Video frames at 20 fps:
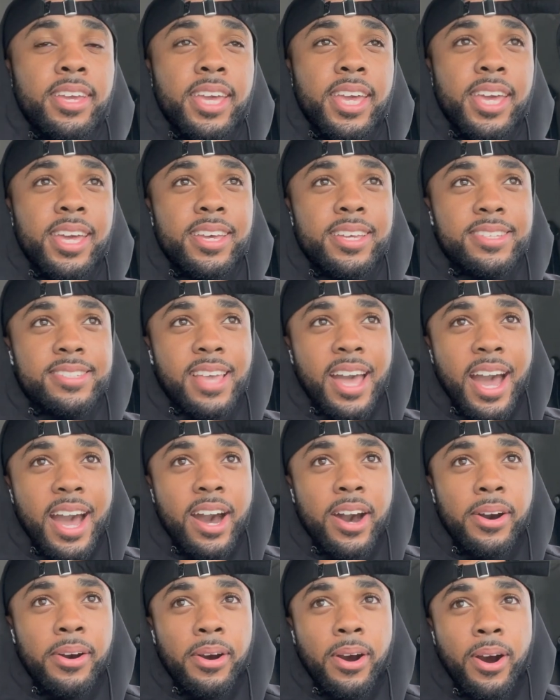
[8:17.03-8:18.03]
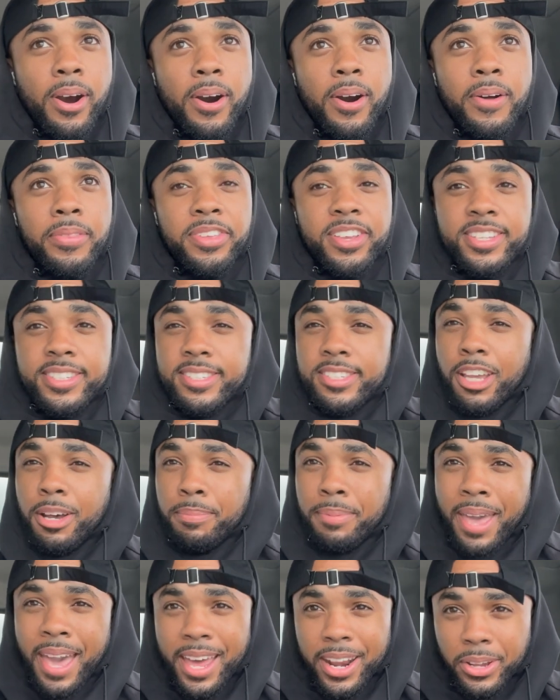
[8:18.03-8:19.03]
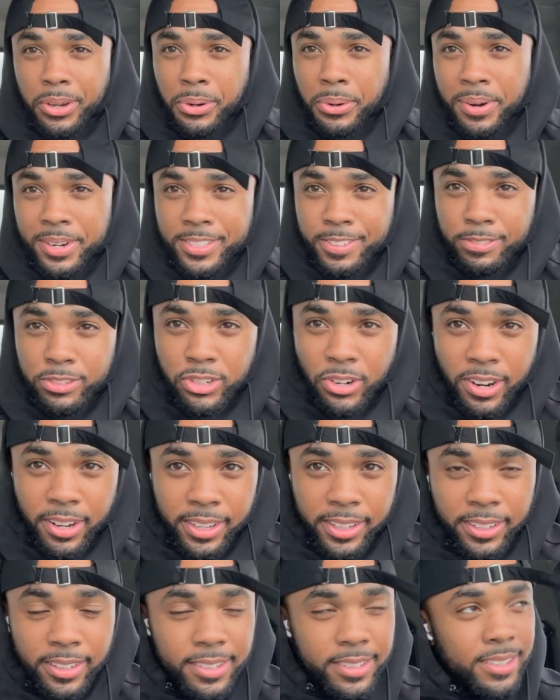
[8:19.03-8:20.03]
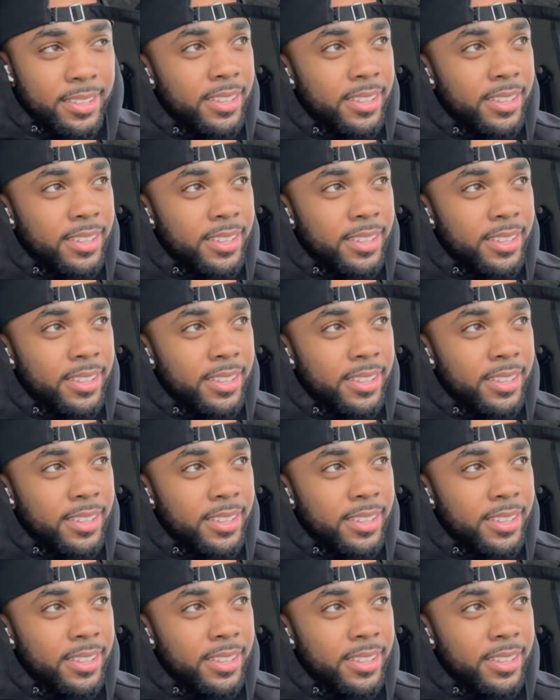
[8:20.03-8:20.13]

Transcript: is how all these subcategories of trucking,